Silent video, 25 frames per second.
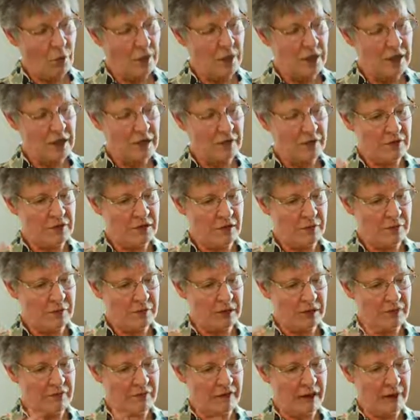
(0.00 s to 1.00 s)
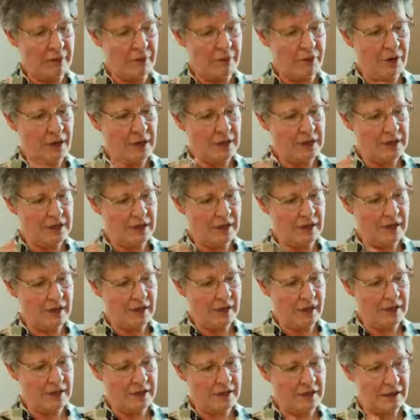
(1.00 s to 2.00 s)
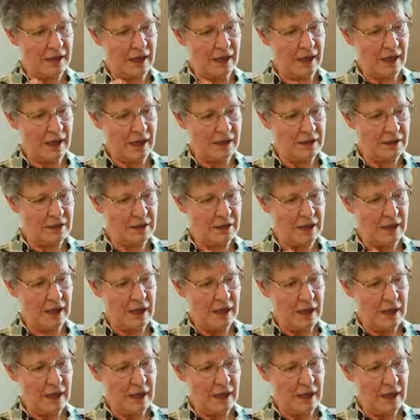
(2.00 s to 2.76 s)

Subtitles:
Whereas if something vibrating gets tired,